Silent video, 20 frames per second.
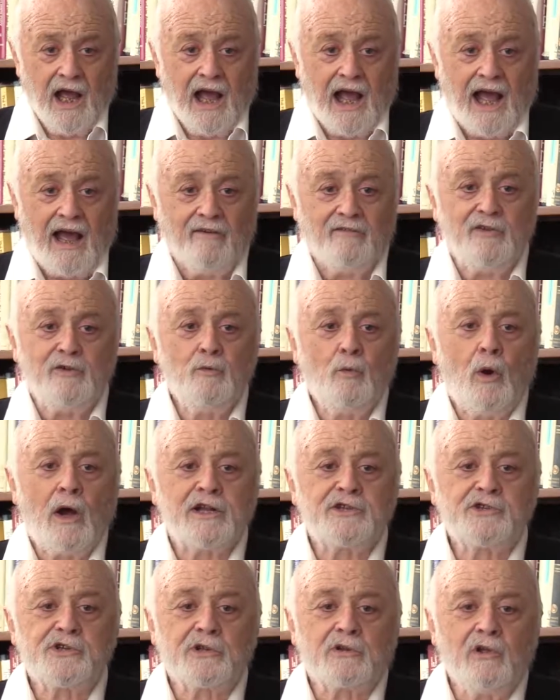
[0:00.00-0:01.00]
Having
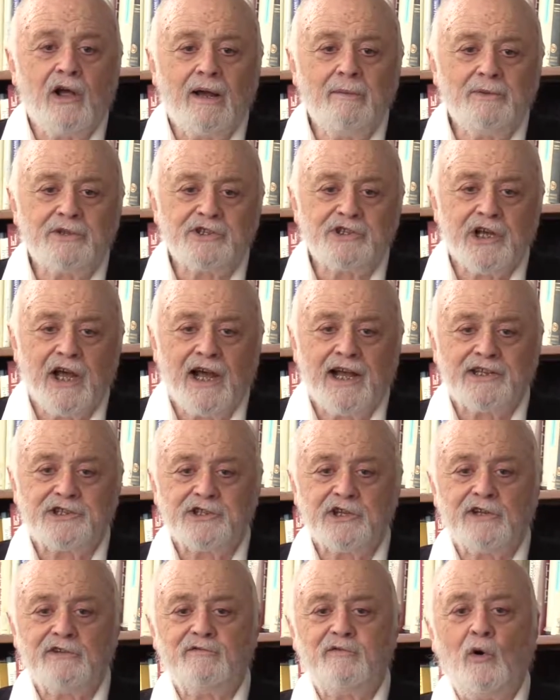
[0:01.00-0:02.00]
watched the climate
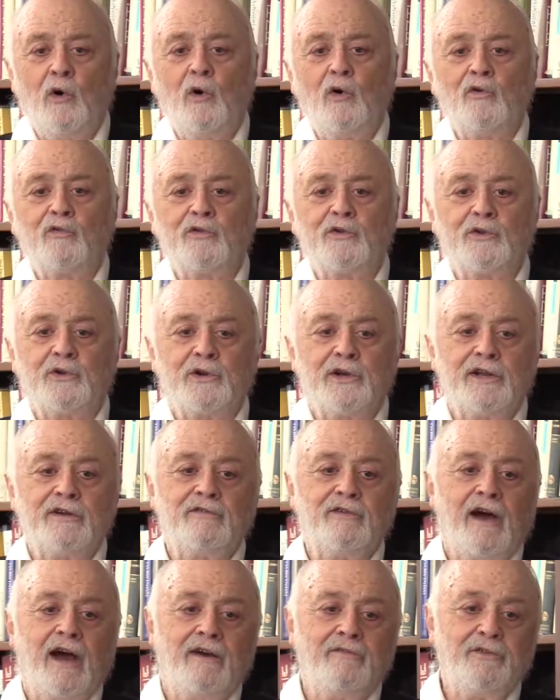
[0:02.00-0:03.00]
science unfold for
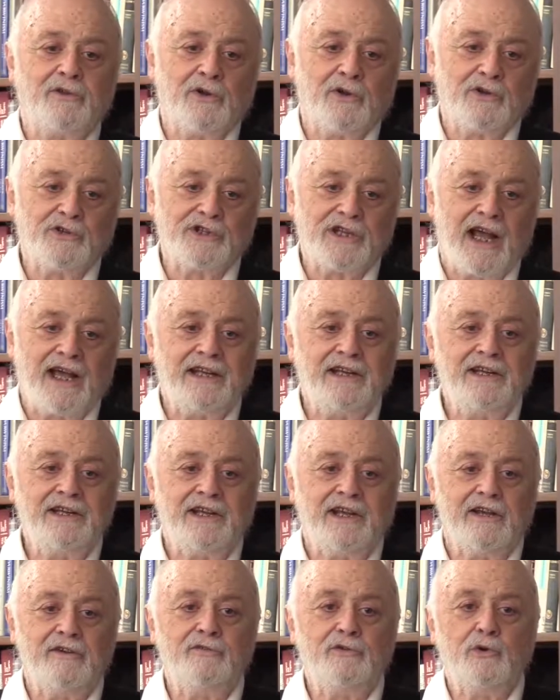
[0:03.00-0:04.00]
35 years, I can
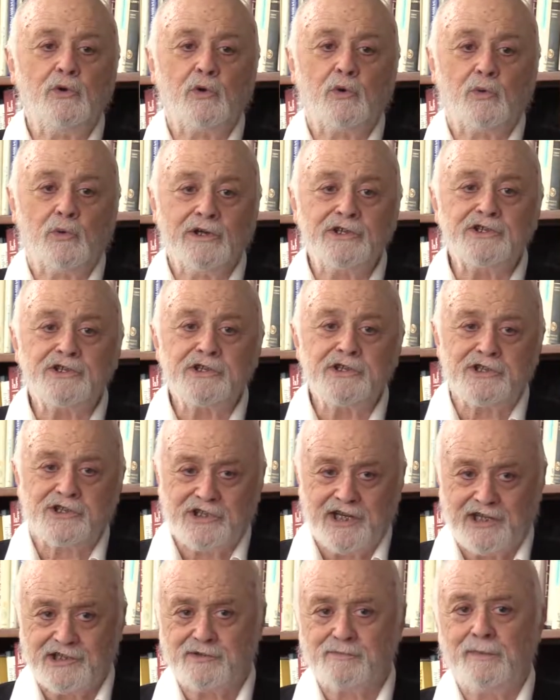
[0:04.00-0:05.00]
give you a risk
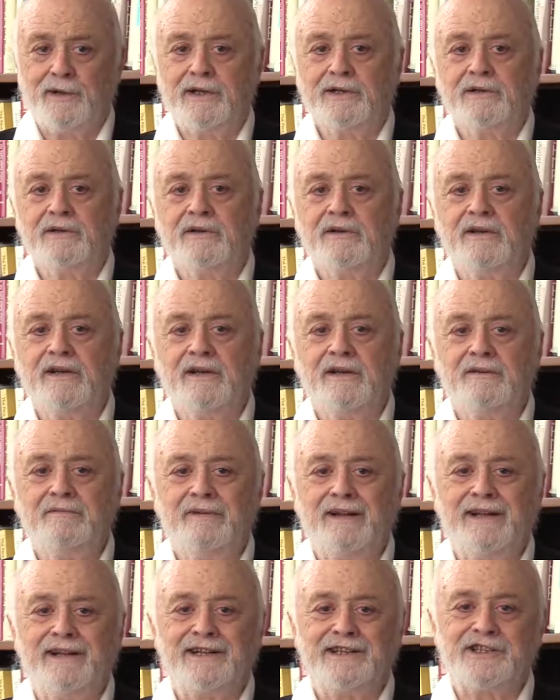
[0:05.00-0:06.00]
assessment,
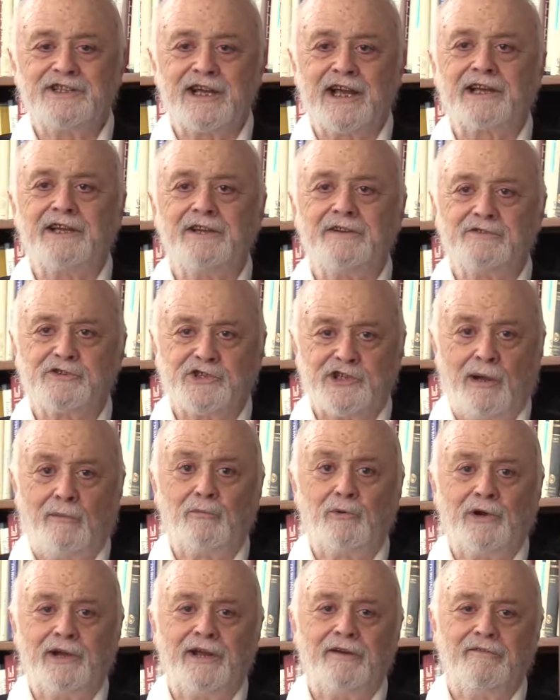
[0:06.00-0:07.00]
an executive
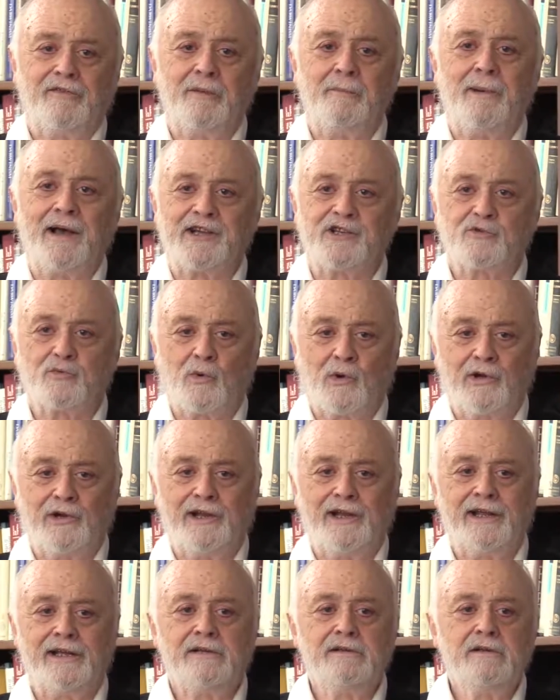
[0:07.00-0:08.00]
summary of the mess we're
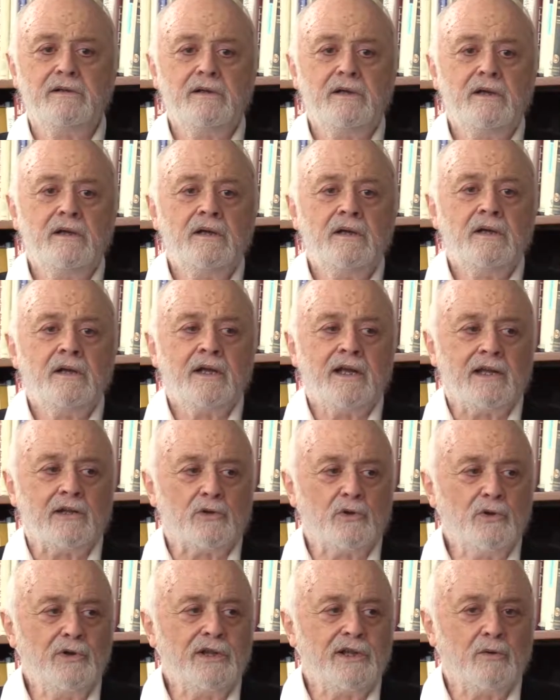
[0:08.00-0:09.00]
in,
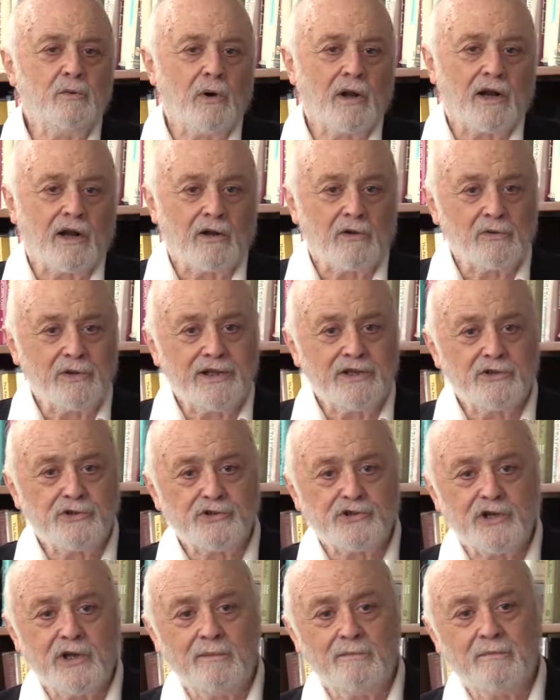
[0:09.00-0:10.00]
including what our
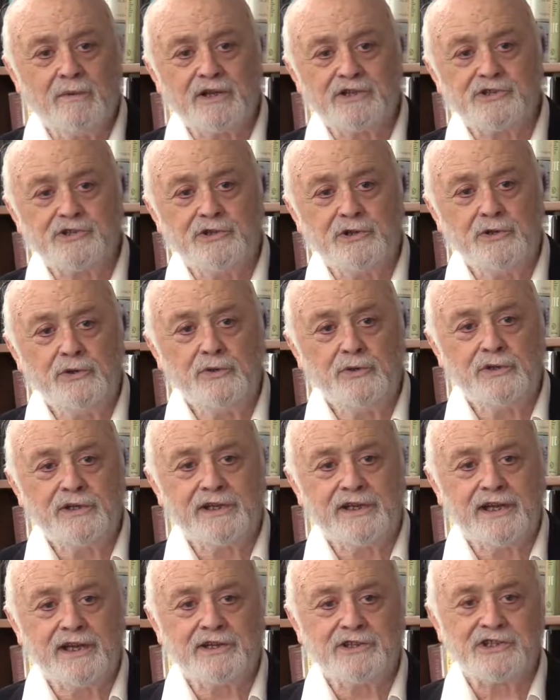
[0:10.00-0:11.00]
leadership must do to
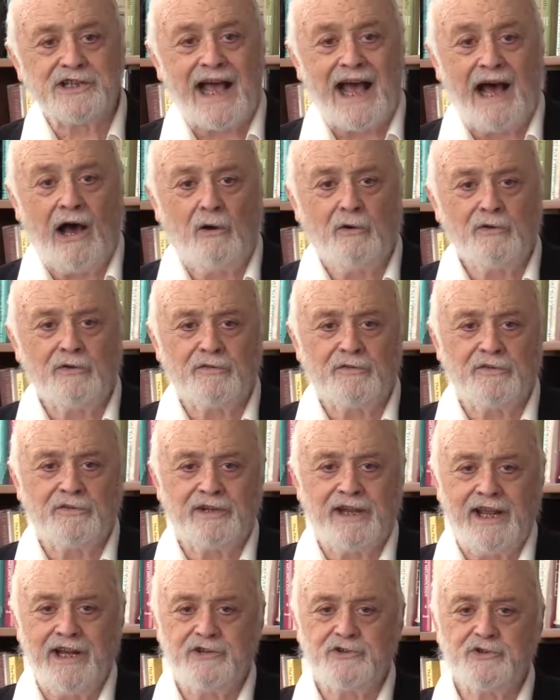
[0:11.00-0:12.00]
get us out of the
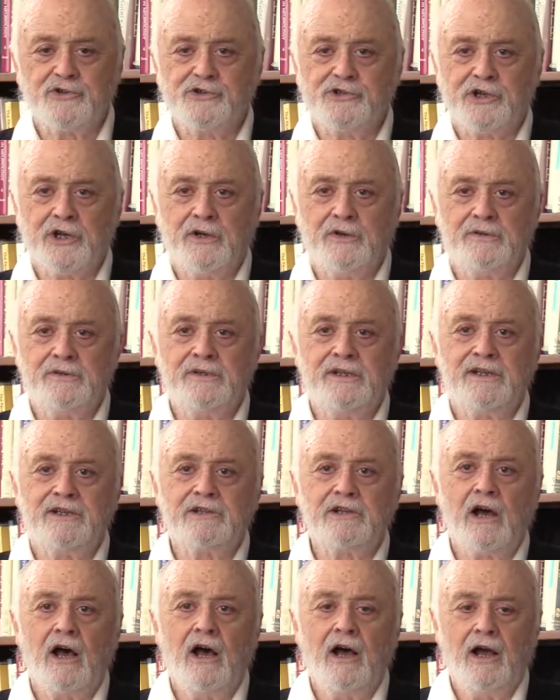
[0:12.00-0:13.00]
danger zone in
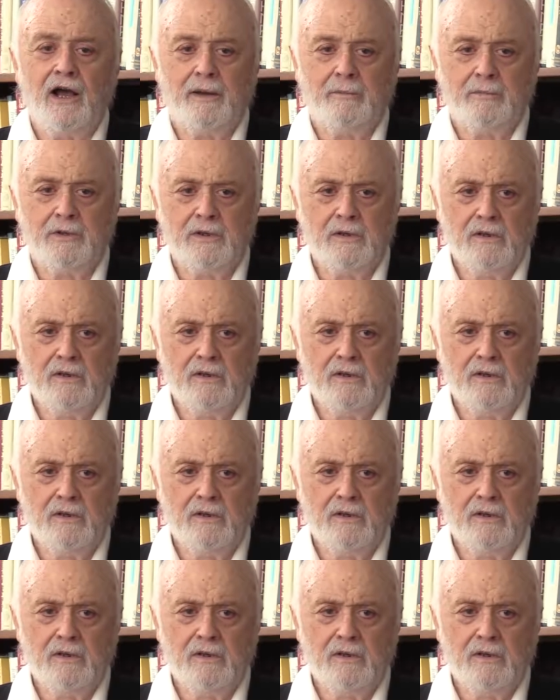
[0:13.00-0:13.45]
time.